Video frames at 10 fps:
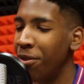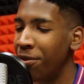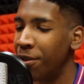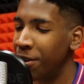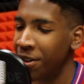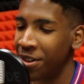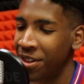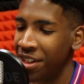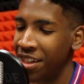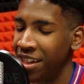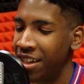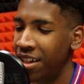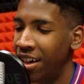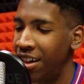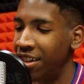before,
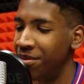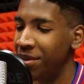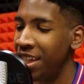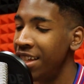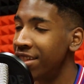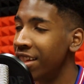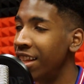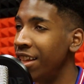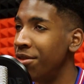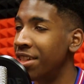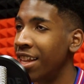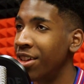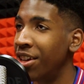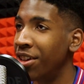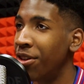he had said that he was
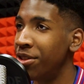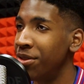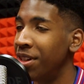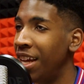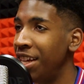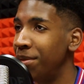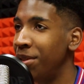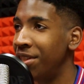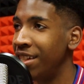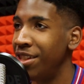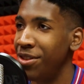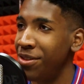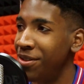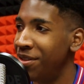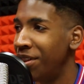either going to go to an
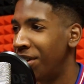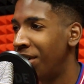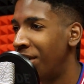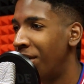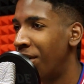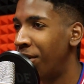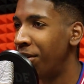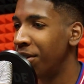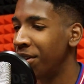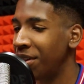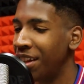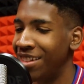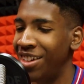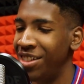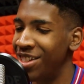HBCU or
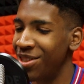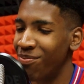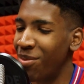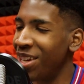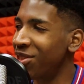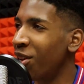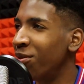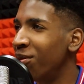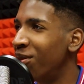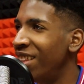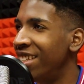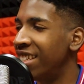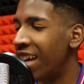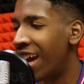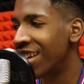just based off of his
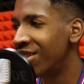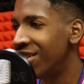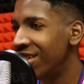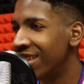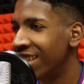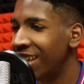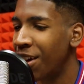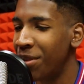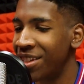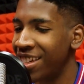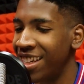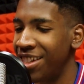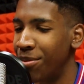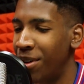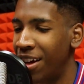actions. Like, I'm not saying
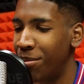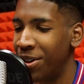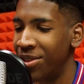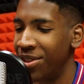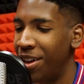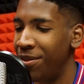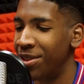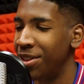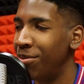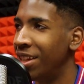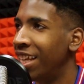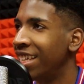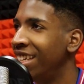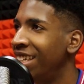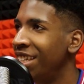he's a bad person, obviously, but
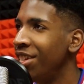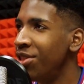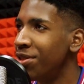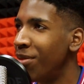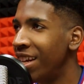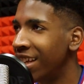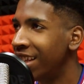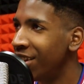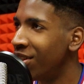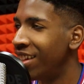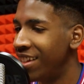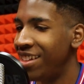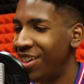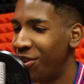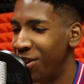like, he just made it clear that,
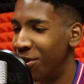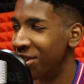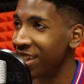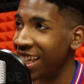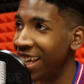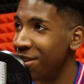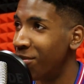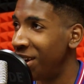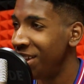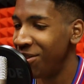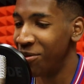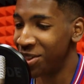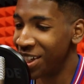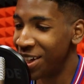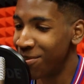you know, he wants to get his money. He
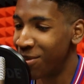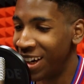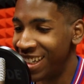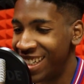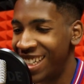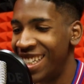wants to get his bread.